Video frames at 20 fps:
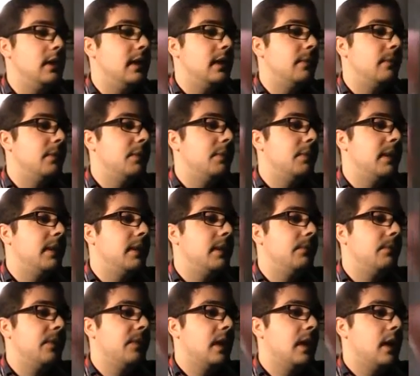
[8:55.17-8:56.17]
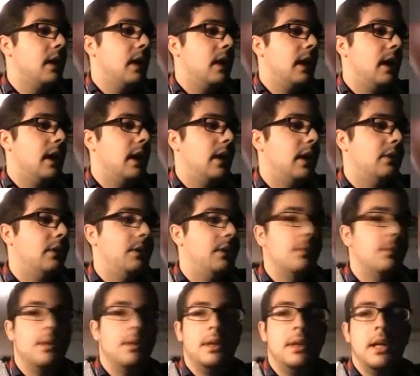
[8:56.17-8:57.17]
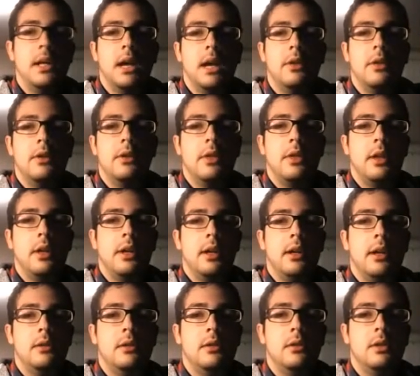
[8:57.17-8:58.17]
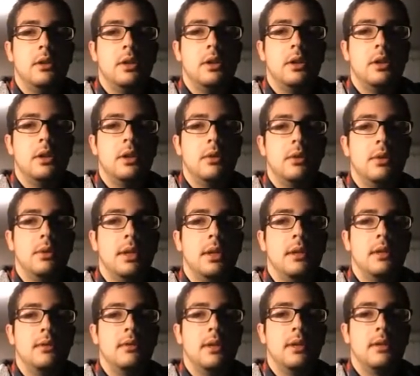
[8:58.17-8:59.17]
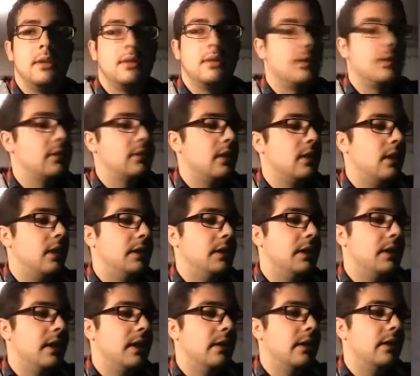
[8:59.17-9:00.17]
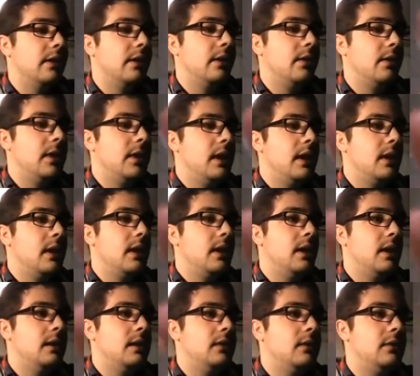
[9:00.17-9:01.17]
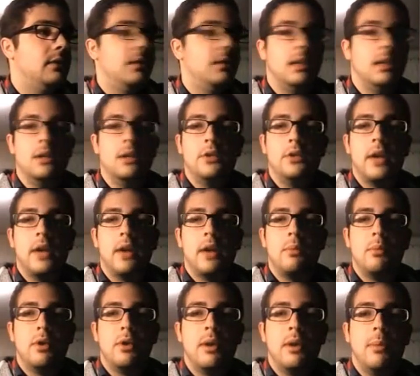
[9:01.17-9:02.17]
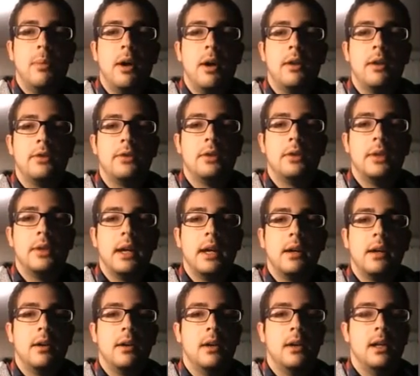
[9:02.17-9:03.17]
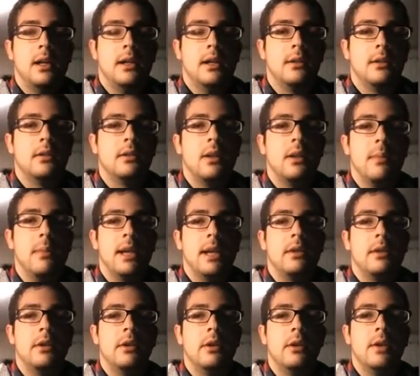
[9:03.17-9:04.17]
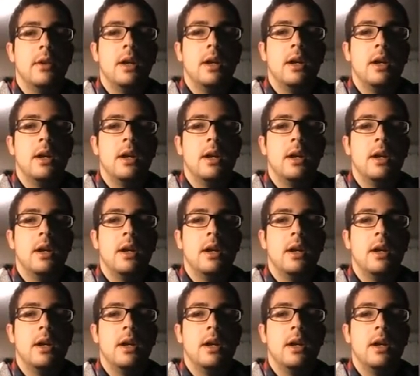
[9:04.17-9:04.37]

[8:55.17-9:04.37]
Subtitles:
them to be. The other thing you could do with this, and it's on color, is the Shadowborn Apostle deck in Commander.